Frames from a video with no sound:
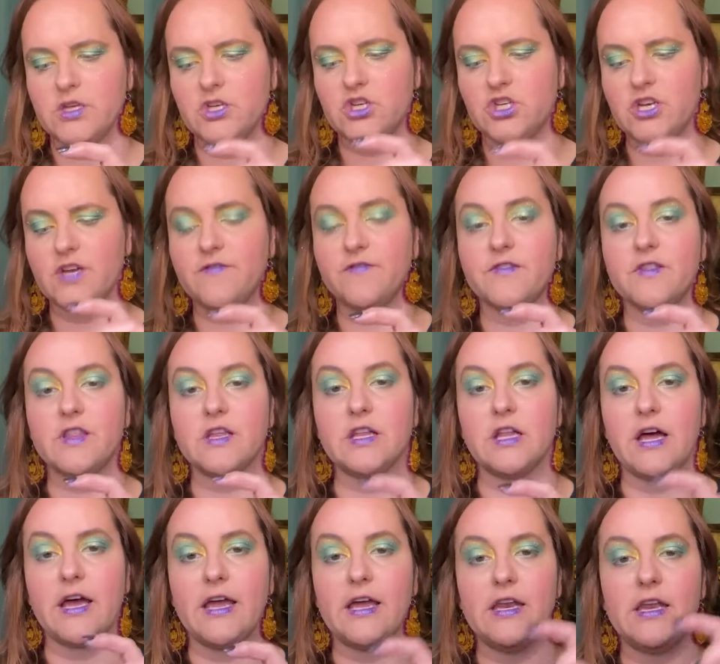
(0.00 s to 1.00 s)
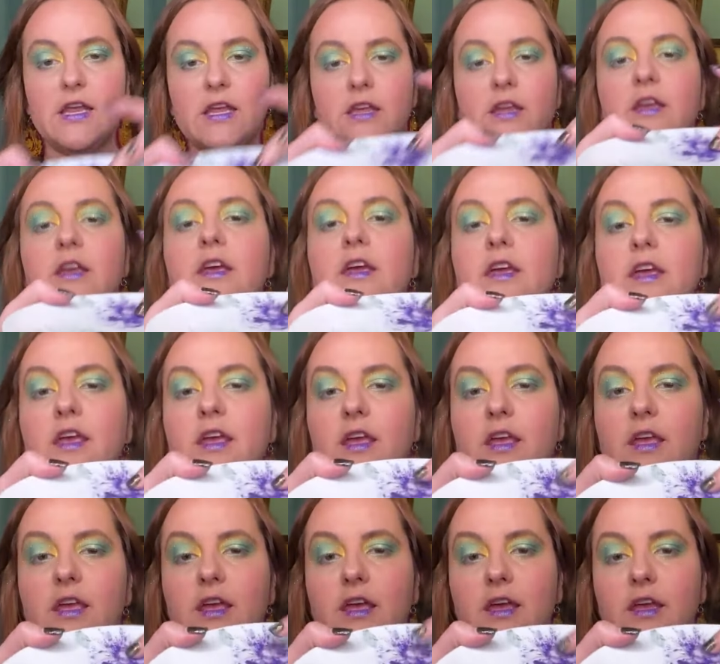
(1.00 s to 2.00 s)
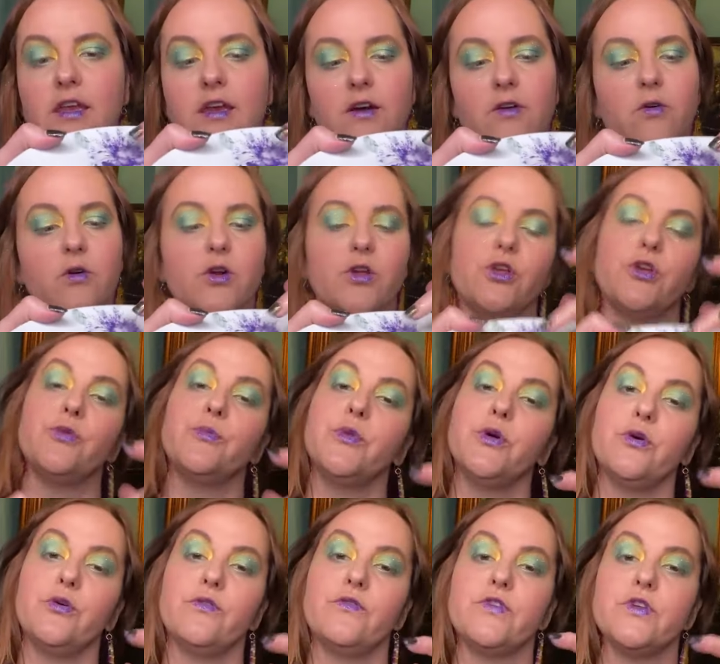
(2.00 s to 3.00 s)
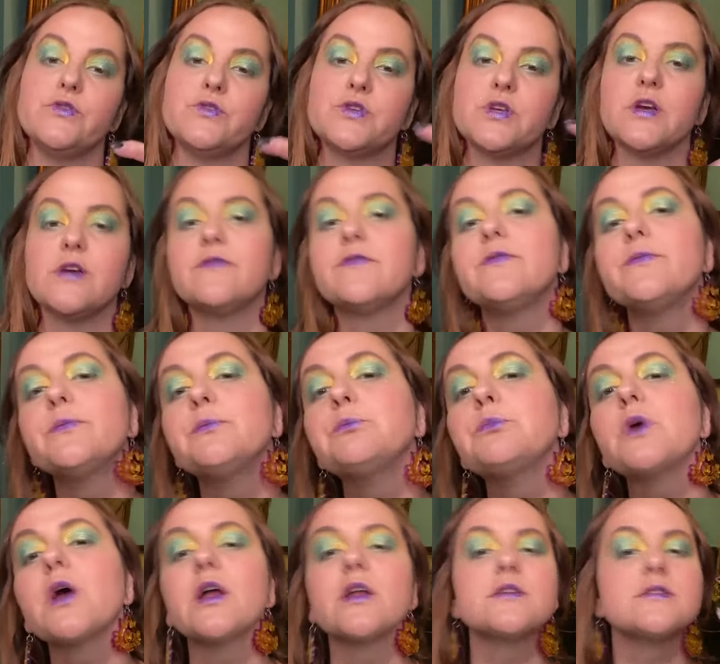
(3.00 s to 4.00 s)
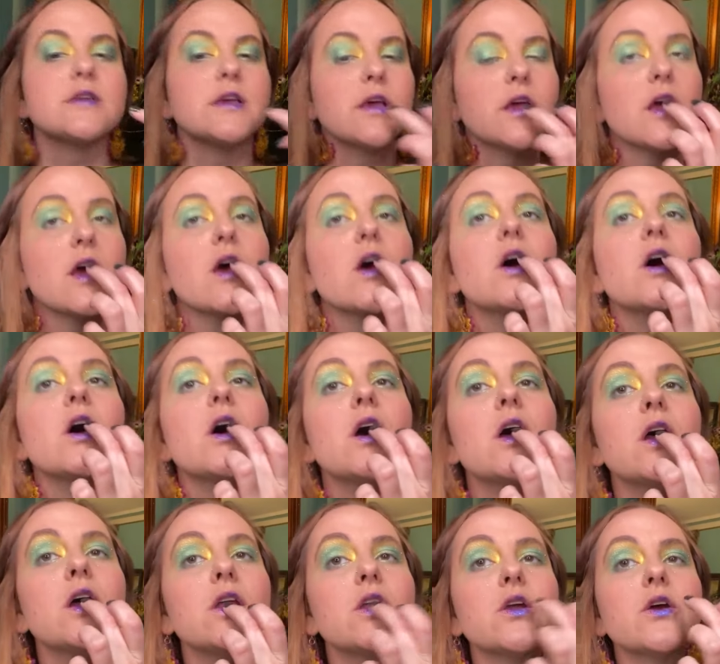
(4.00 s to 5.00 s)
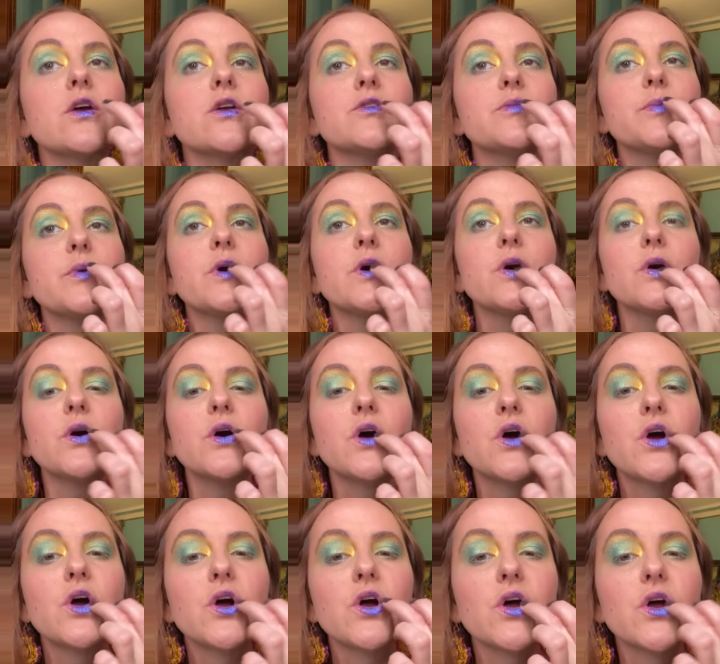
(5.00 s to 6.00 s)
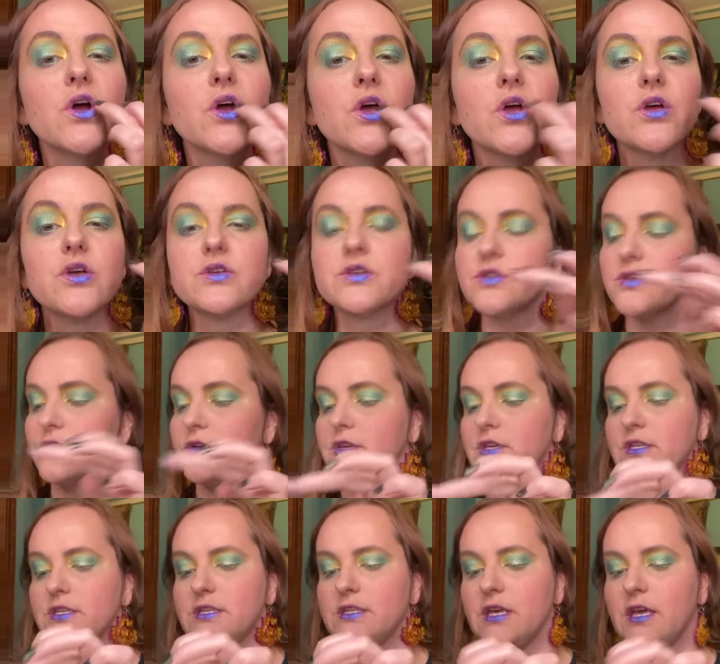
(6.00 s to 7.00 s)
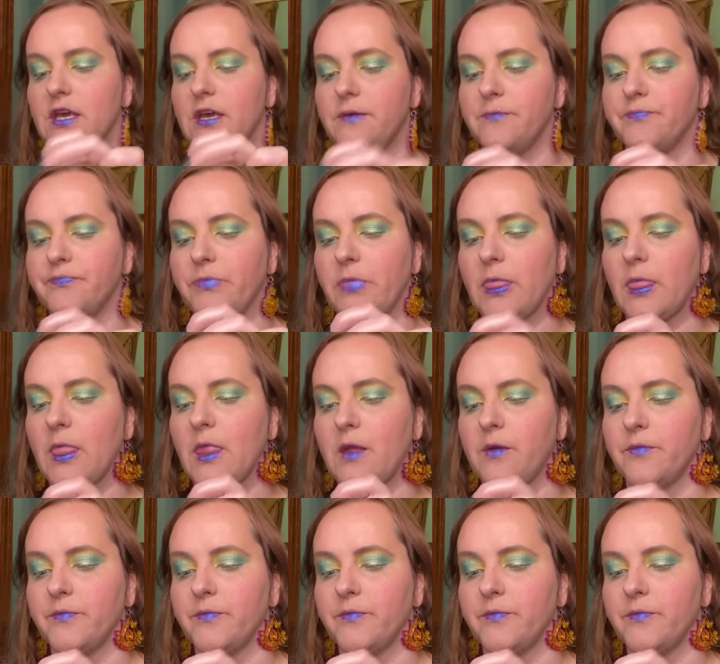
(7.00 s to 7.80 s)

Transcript: shift the lighting, or you shift, kind of see, turns blue. So you can see,